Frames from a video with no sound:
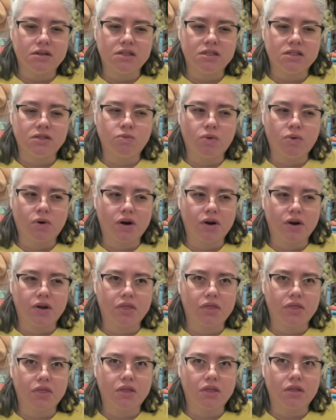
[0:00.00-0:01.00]
is
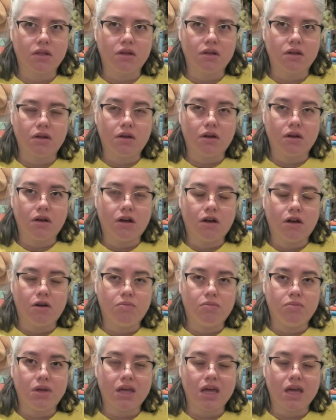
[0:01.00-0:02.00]
worth
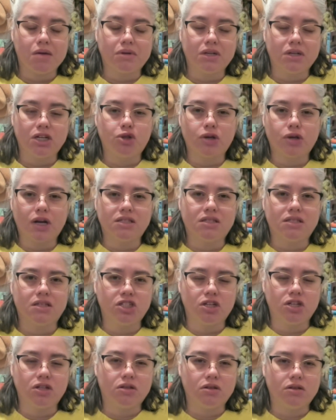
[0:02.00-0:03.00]
being able to
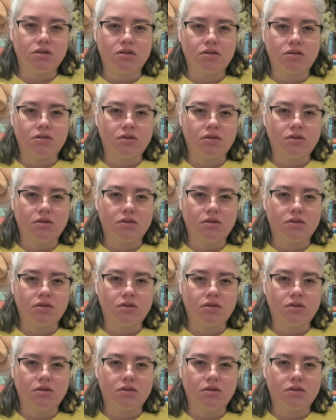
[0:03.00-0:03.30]
transition